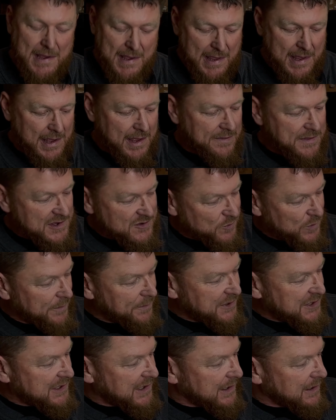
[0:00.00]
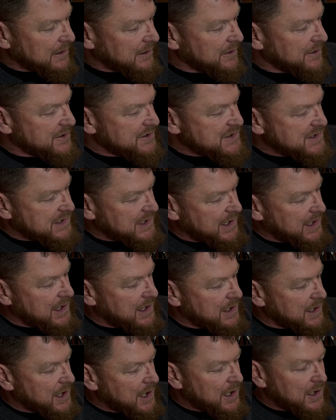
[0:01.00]
and this one in particular is
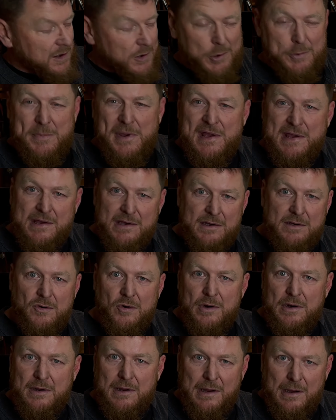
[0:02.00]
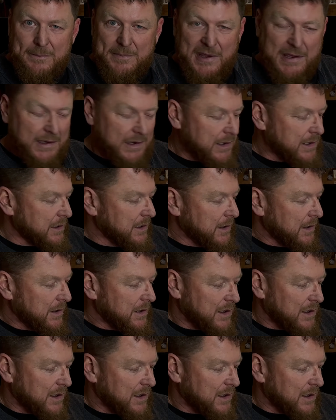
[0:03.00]
the Comica.